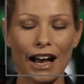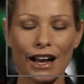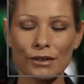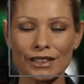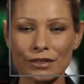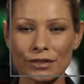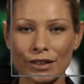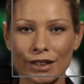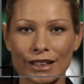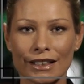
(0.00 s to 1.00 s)
I would
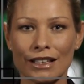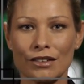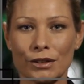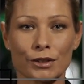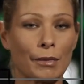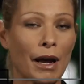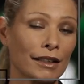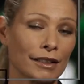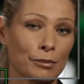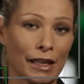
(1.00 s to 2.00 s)
definitely, if you were
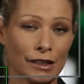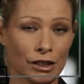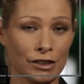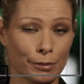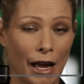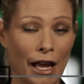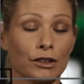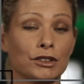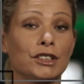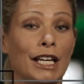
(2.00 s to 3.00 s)
smiling, make the
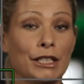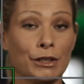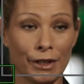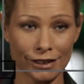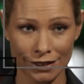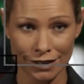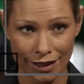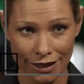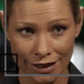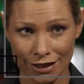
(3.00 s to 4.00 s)
smile genuine.
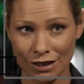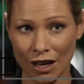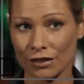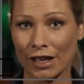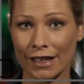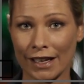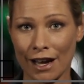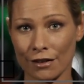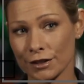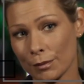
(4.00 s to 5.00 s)
Okay. Not a fake
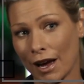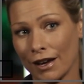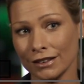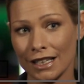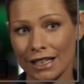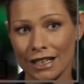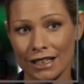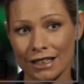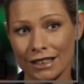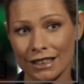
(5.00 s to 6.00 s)
half smile. How do you
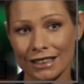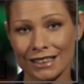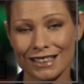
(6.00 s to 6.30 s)
do that?